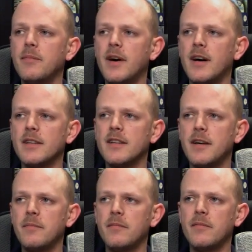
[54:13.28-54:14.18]
But
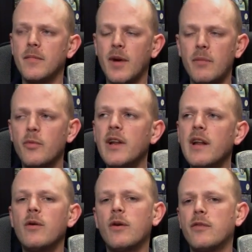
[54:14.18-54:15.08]
I'm
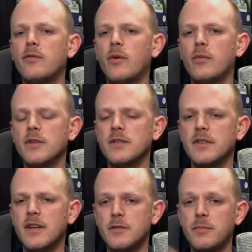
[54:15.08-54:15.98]
really looking forward,
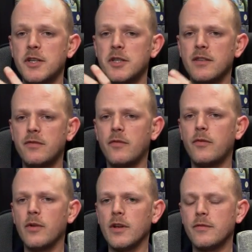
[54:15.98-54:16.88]
especially for
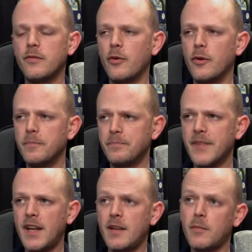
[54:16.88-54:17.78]
Fallout 4,
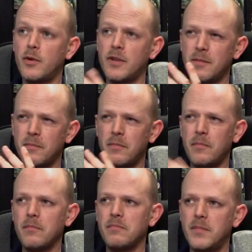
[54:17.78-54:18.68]
and I'm
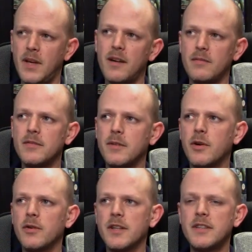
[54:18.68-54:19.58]

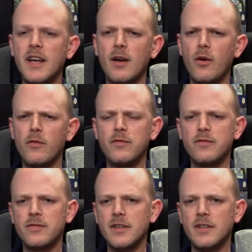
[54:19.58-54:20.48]
gonna take
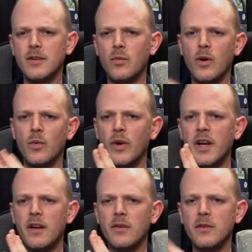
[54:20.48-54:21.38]
off 1
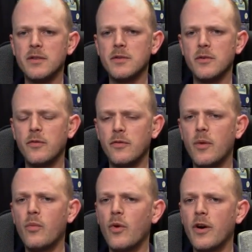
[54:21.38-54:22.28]
week or so
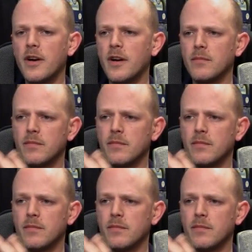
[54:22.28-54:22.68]
from work,